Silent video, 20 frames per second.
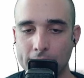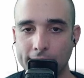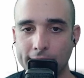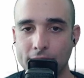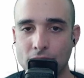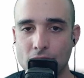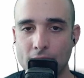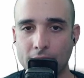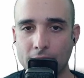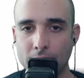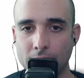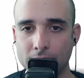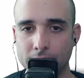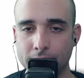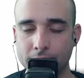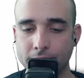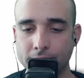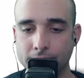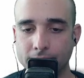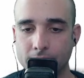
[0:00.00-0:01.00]
this general,
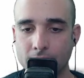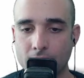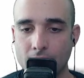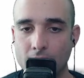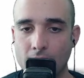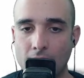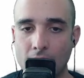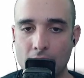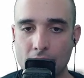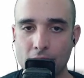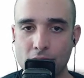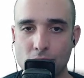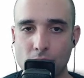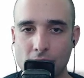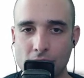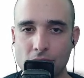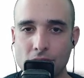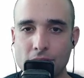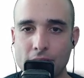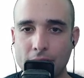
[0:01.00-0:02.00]
this
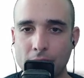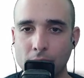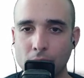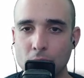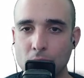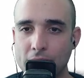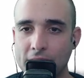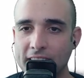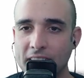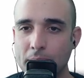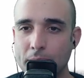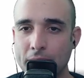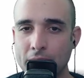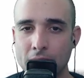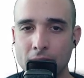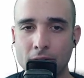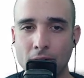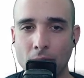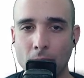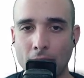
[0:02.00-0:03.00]
Russian general who
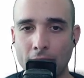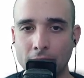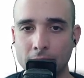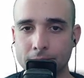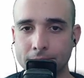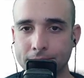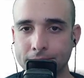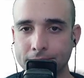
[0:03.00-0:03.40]
disappeared for a while.